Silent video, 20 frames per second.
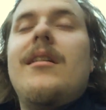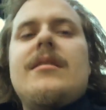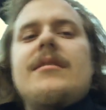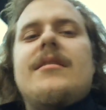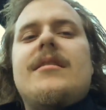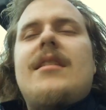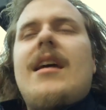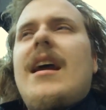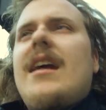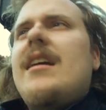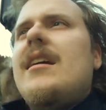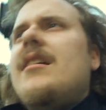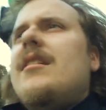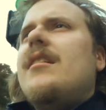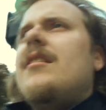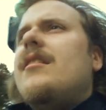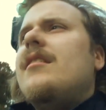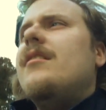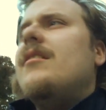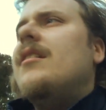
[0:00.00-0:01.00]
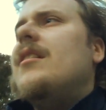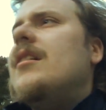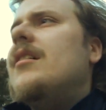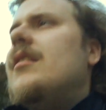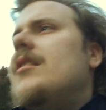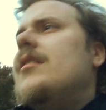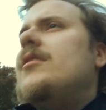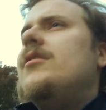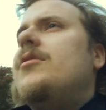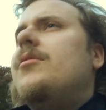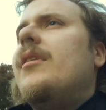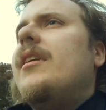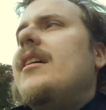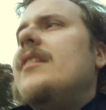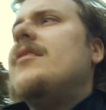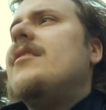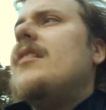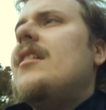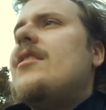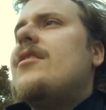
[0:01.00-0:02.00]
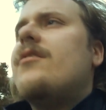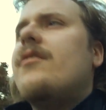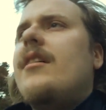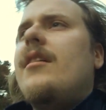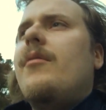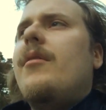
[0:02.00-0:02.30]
Today in 20th Century